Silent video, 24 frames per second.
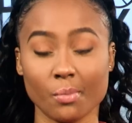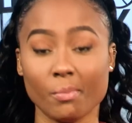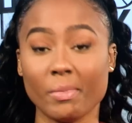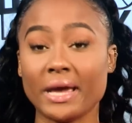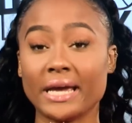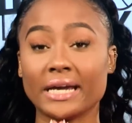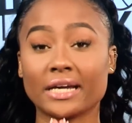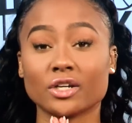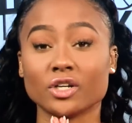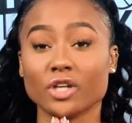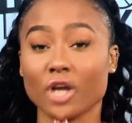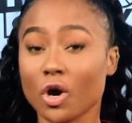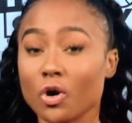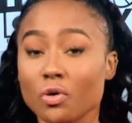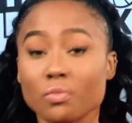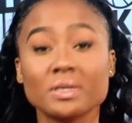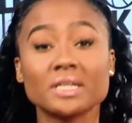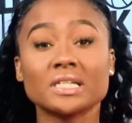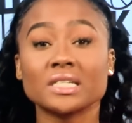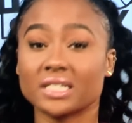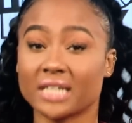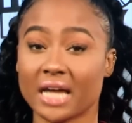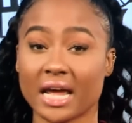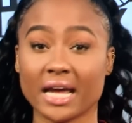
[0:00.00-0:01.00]
Make no
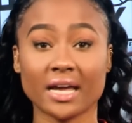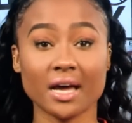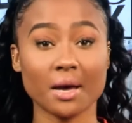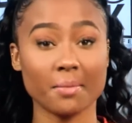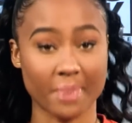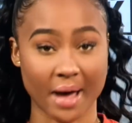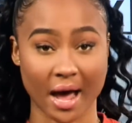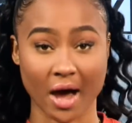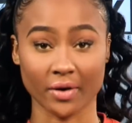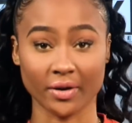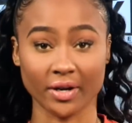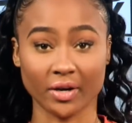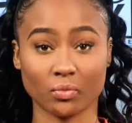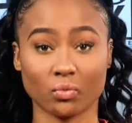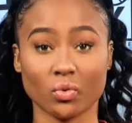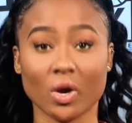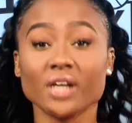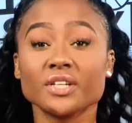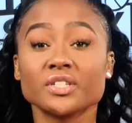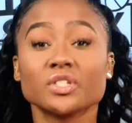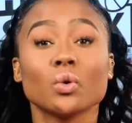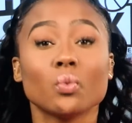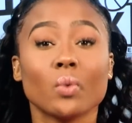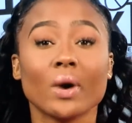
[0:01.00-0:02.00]
mistake about it,
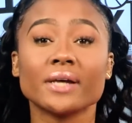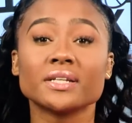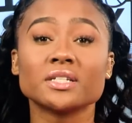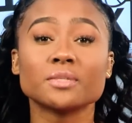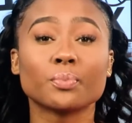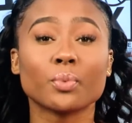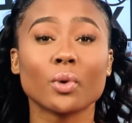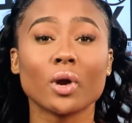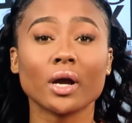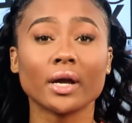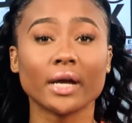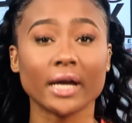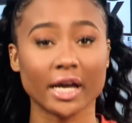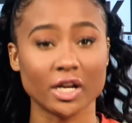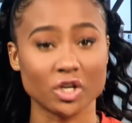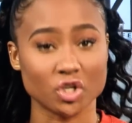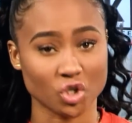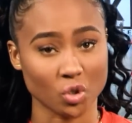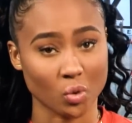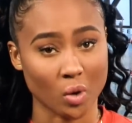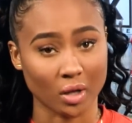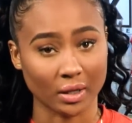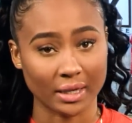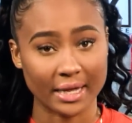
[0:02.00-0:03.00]
Russell Westbrook and
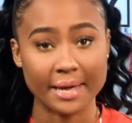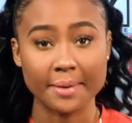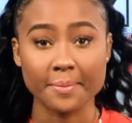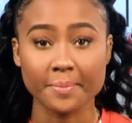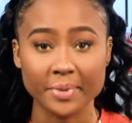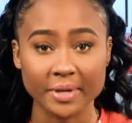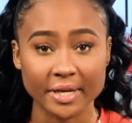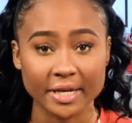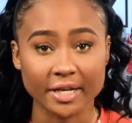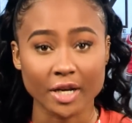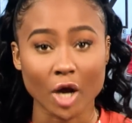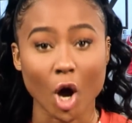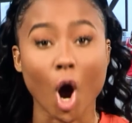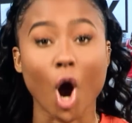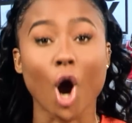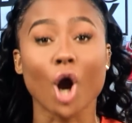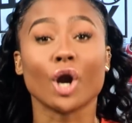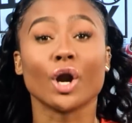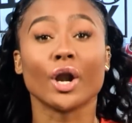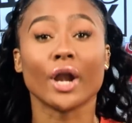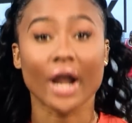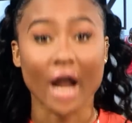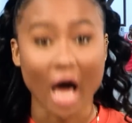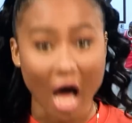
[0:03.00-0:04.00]
Joel Embiid
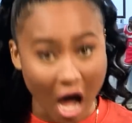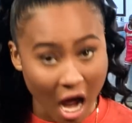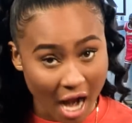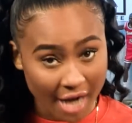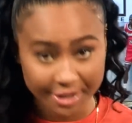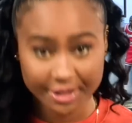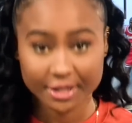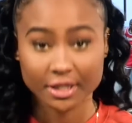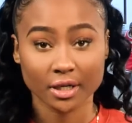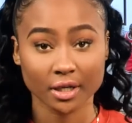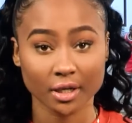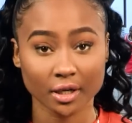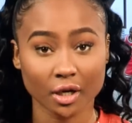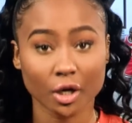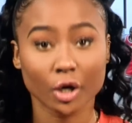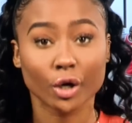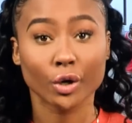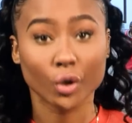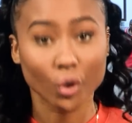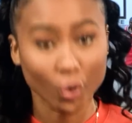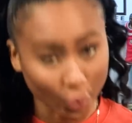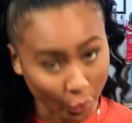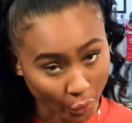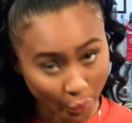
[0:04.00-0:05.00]
are not
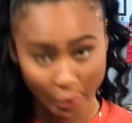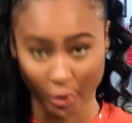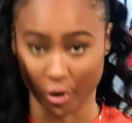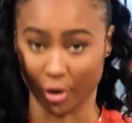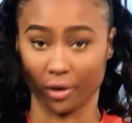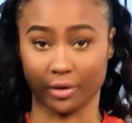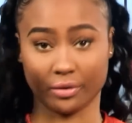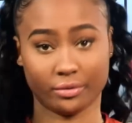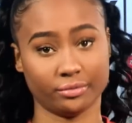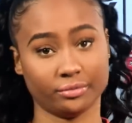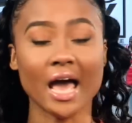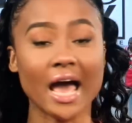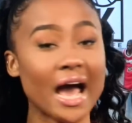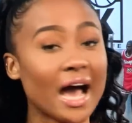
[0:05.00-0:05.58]
cool.